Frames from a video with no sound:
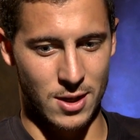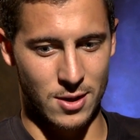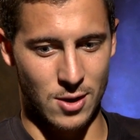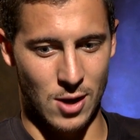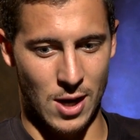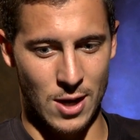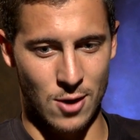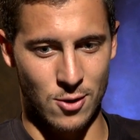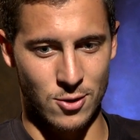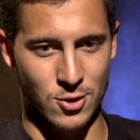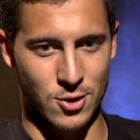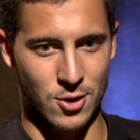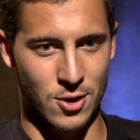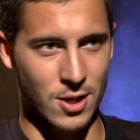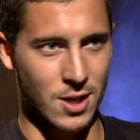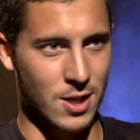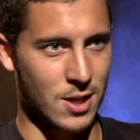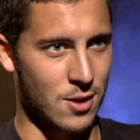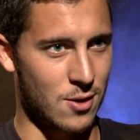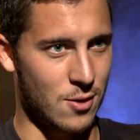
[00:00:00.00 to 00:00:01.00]
I
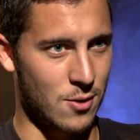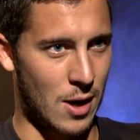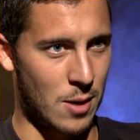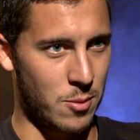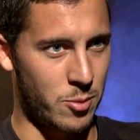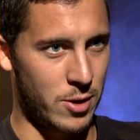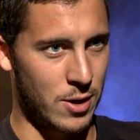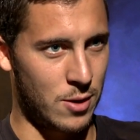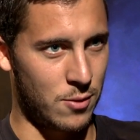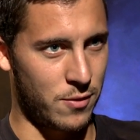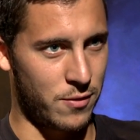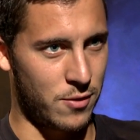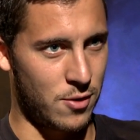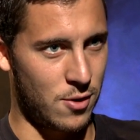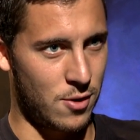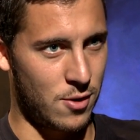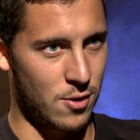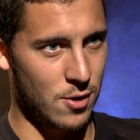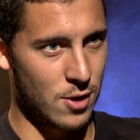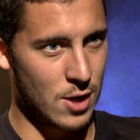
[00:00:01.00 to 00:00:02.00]
enjoy, and I play with
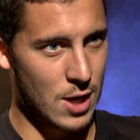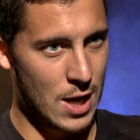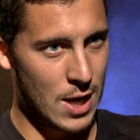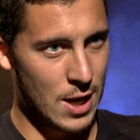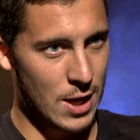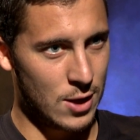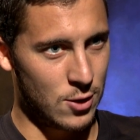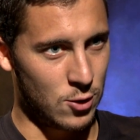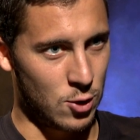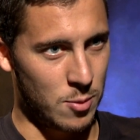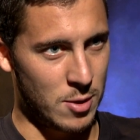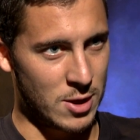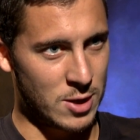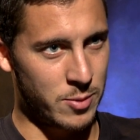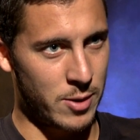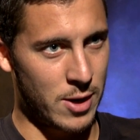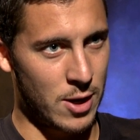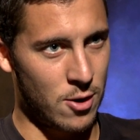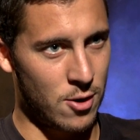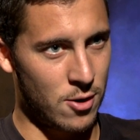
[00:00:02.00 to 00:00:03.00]
the best
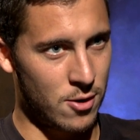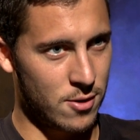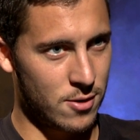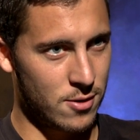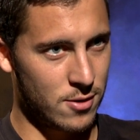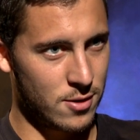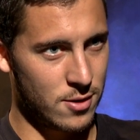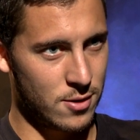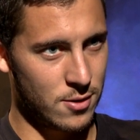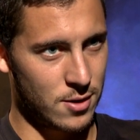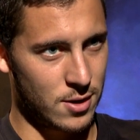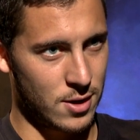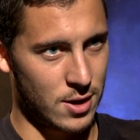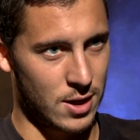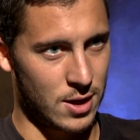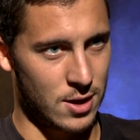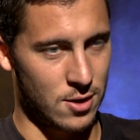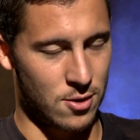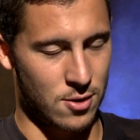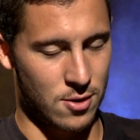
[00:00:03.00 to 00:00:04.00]
player
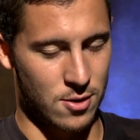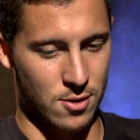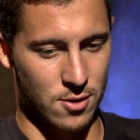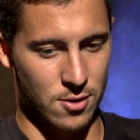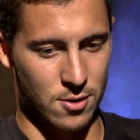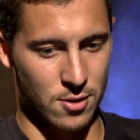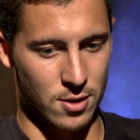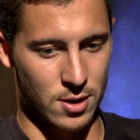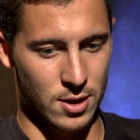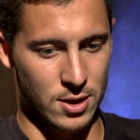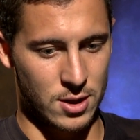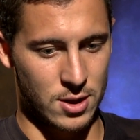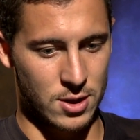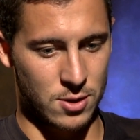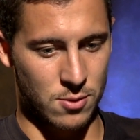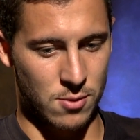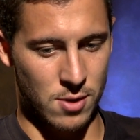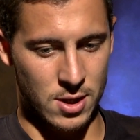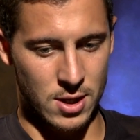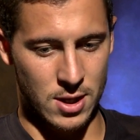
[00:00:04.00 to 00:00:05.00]
in this
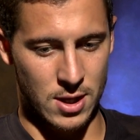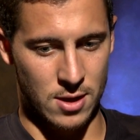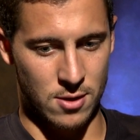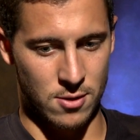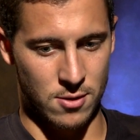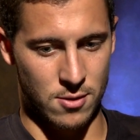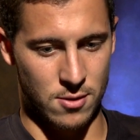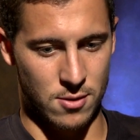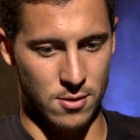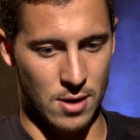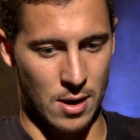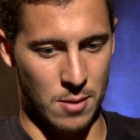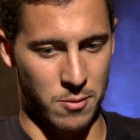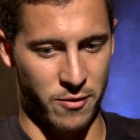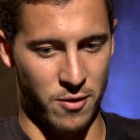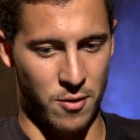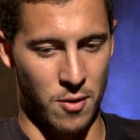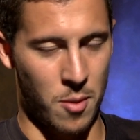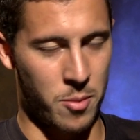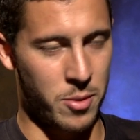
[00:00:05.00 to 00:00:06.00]
squad, and I'm
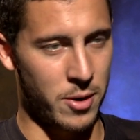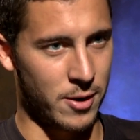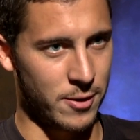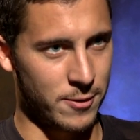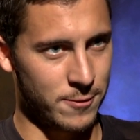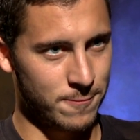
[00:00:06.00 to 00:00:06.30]
very happy.